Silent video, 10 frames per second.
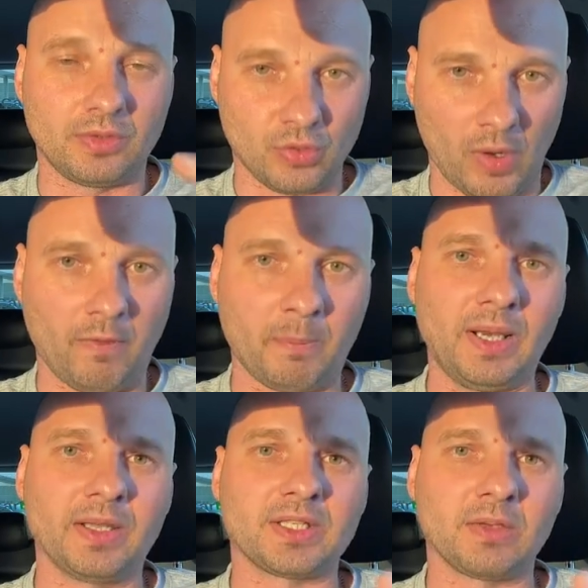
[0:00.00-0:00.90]

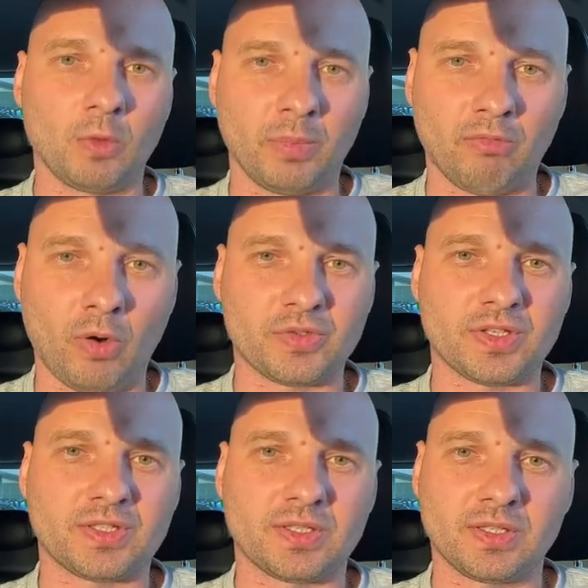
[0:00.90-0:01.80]
drivability will be road
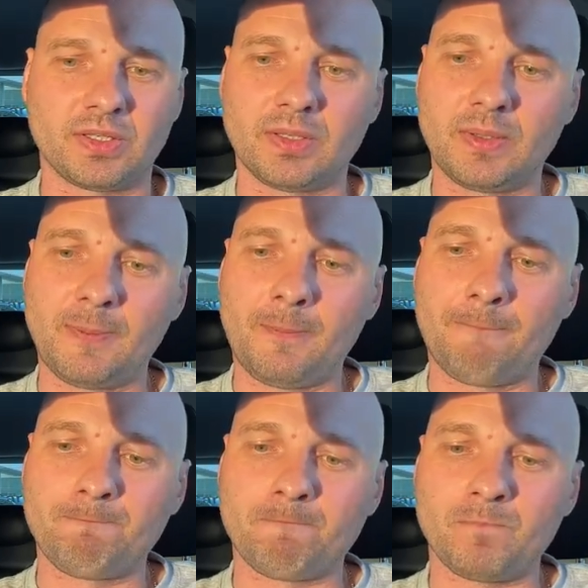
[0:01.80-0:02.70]
tested,
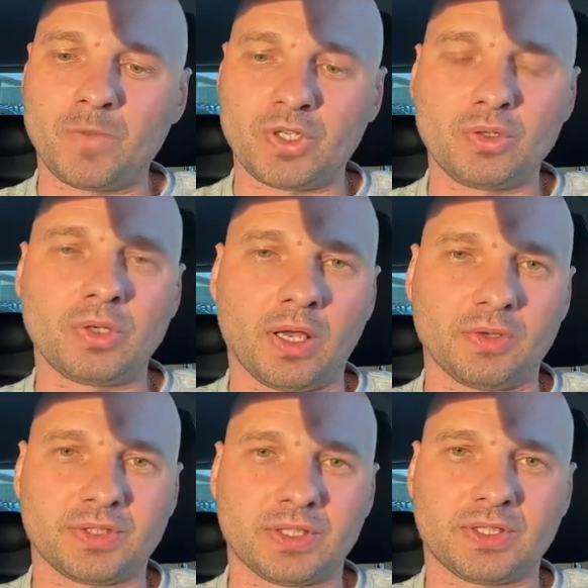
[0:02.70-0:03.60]
there's 2
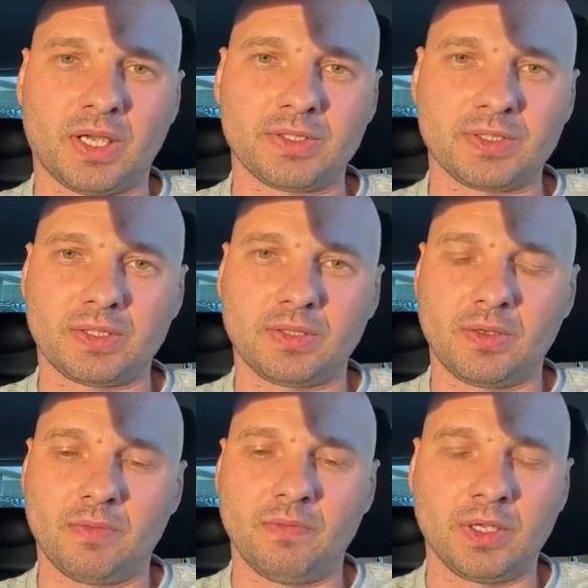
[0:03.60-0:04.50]
diagnostic scans,
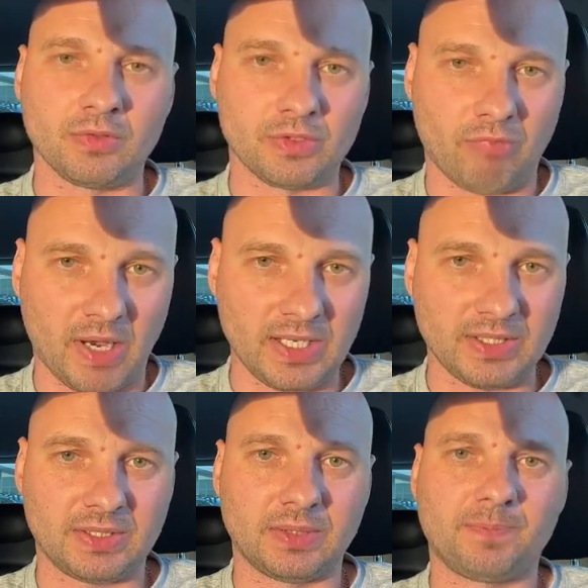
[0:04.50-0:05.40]
vehicle is
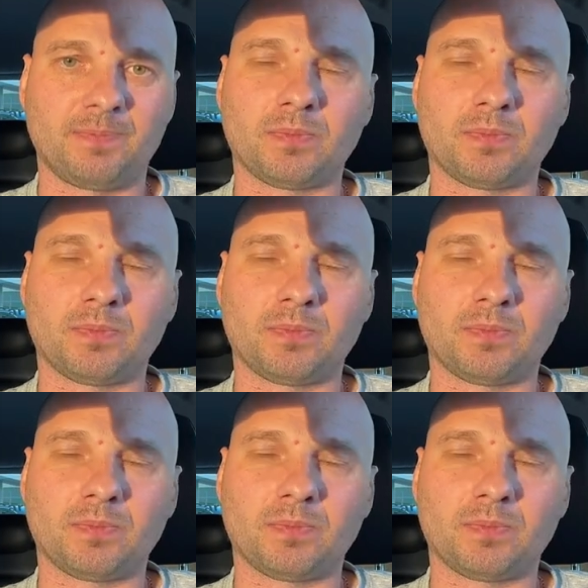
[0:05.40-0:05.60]
raised,